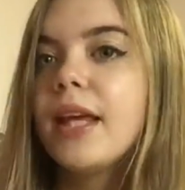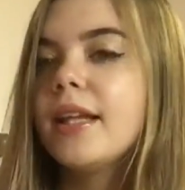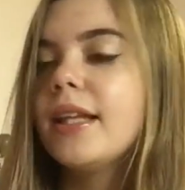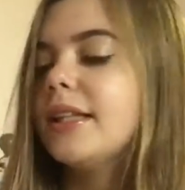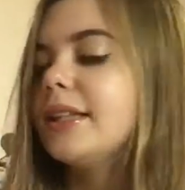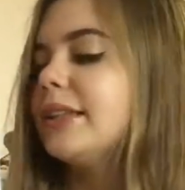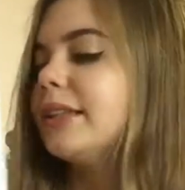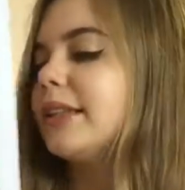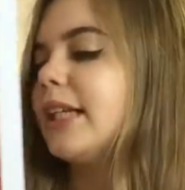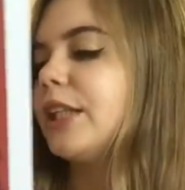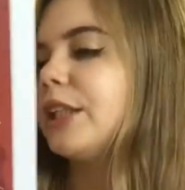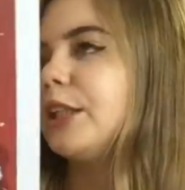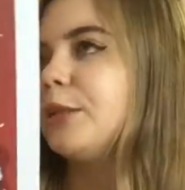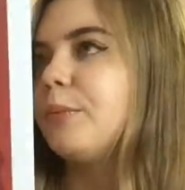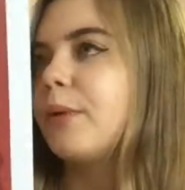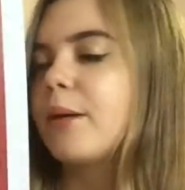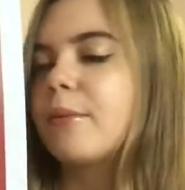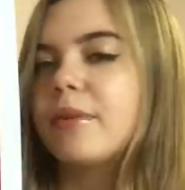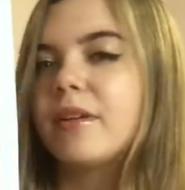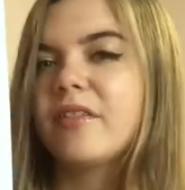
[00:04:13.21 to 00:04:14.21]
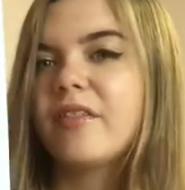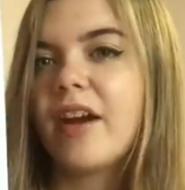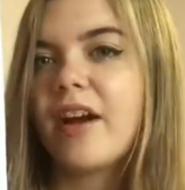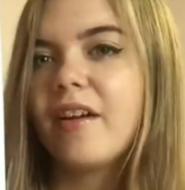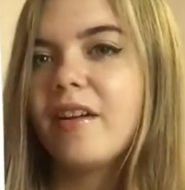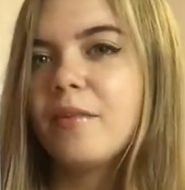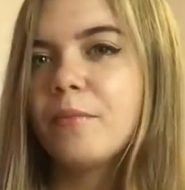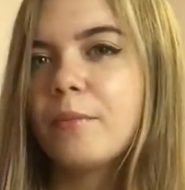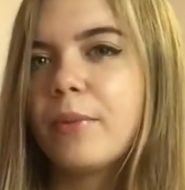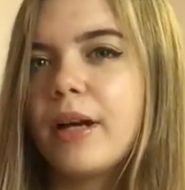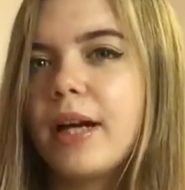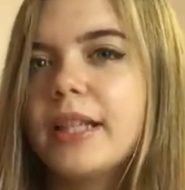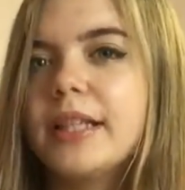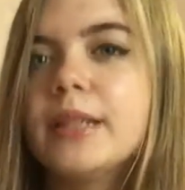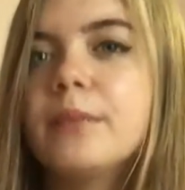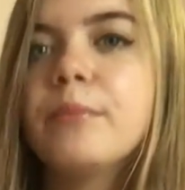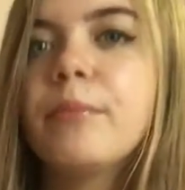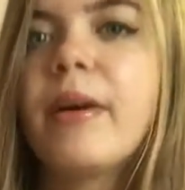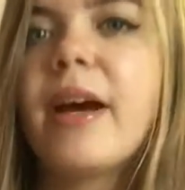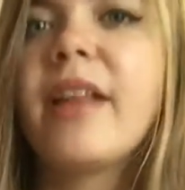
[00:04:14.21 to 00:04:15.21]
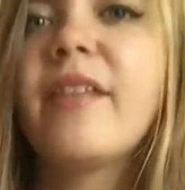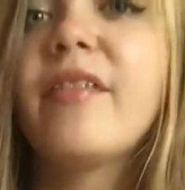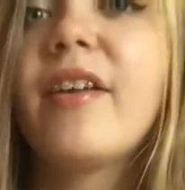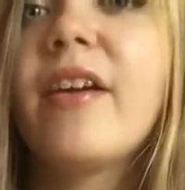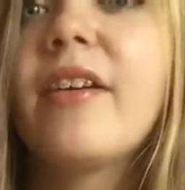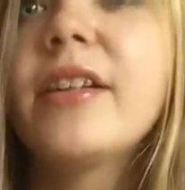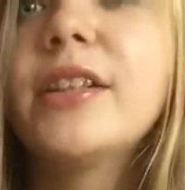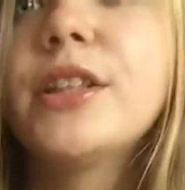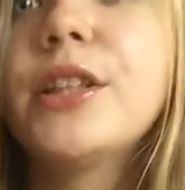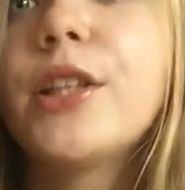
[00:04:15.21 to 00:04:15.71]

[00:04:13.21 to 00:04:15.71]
This is actually becoming a variant, but I didn't buy the variant,